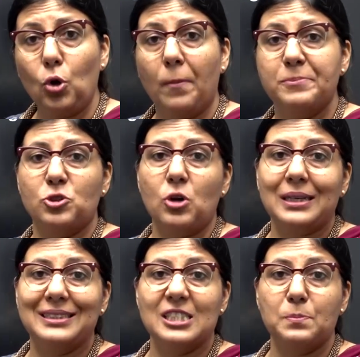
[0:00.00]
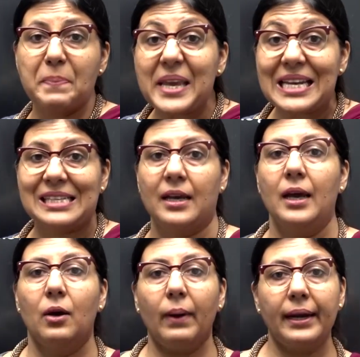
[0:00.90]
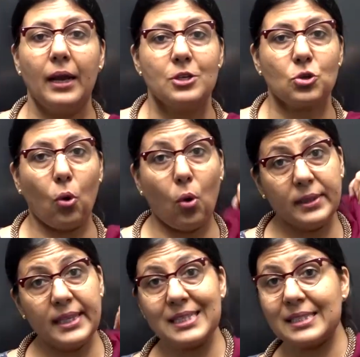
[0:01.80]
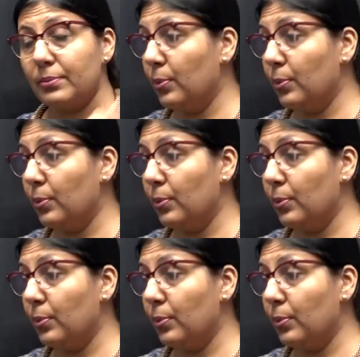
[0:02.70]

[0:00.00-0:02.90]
obstruct the speed, right? So all these